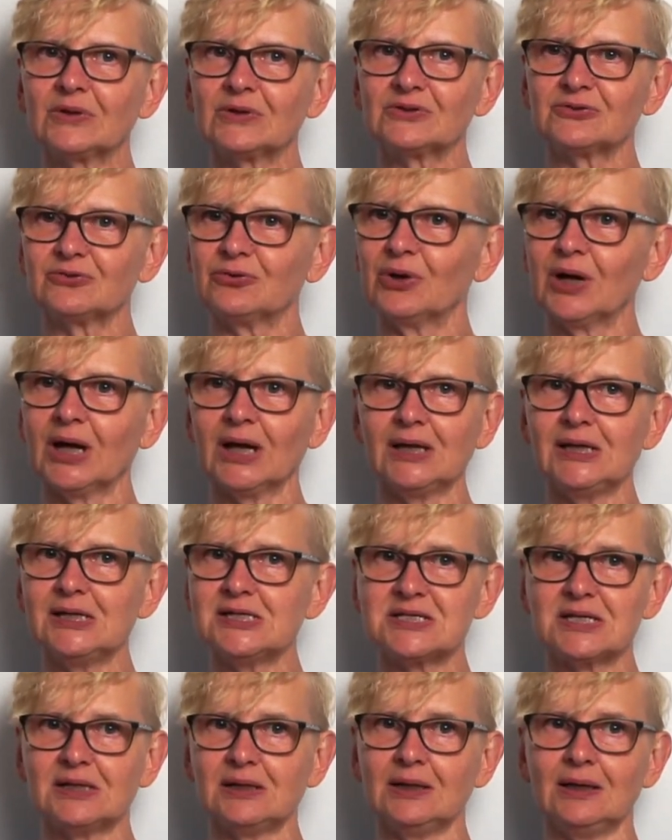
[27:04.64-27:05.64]
I can
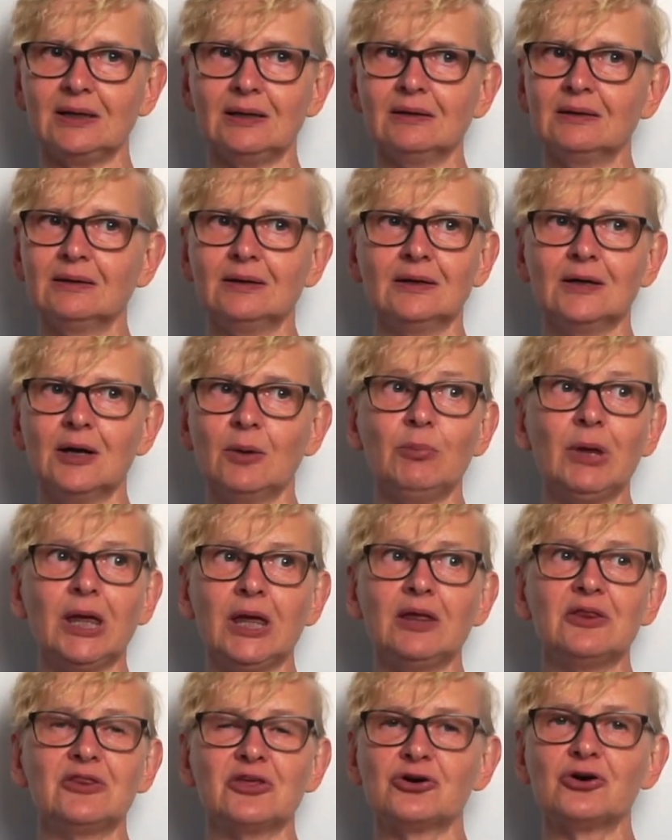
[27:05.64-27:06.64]
easily be
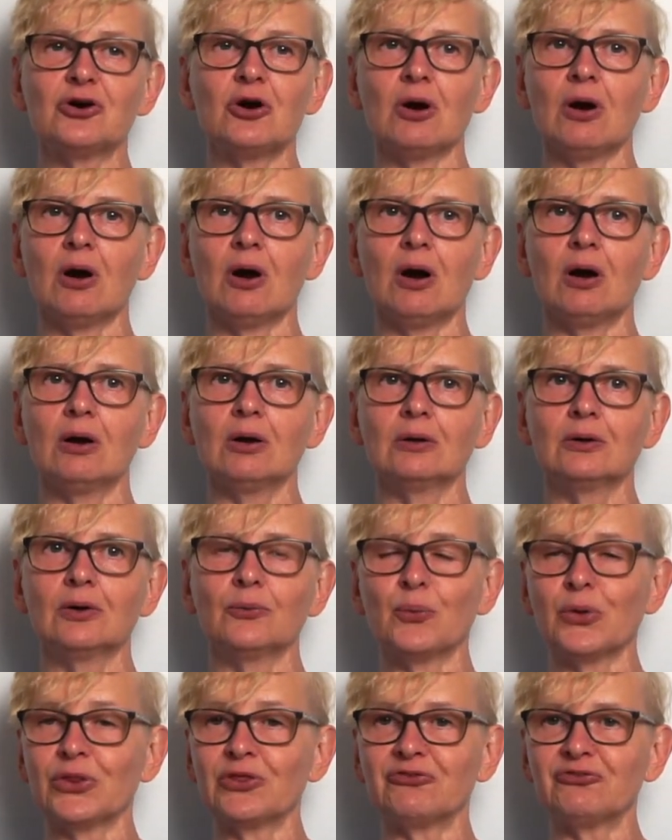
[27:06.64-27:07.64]
in the car
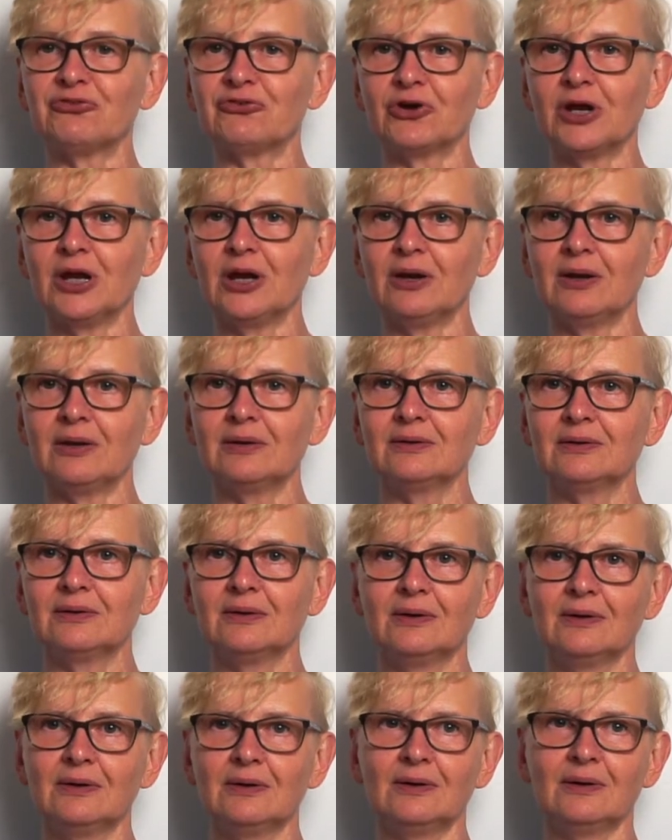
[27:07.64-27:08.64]
with a friend
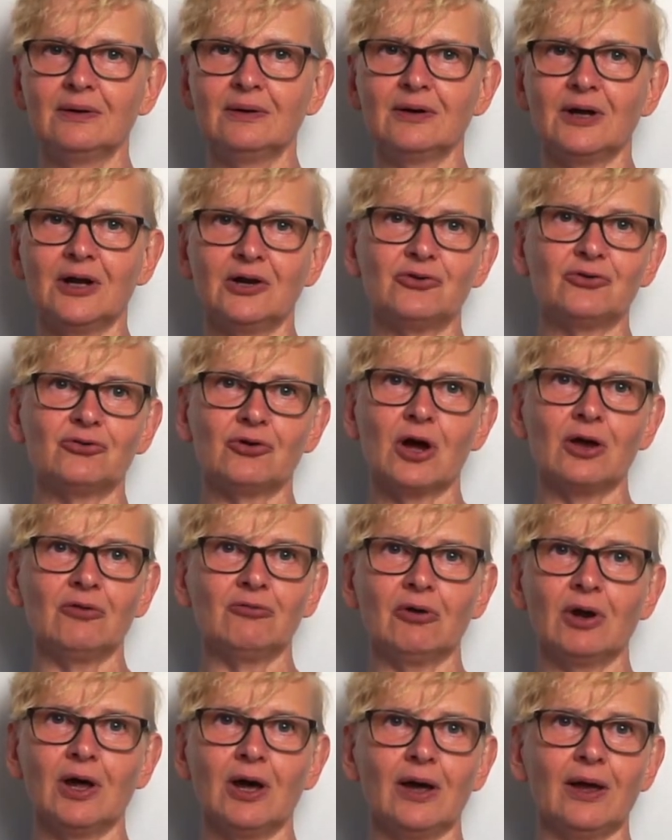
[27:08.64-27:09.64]
and drive
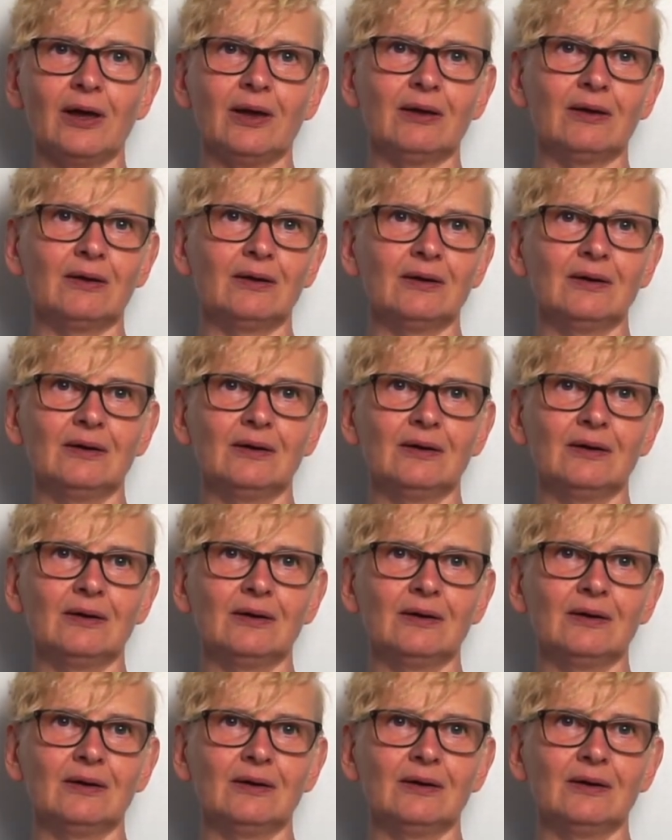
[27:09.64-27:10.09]
like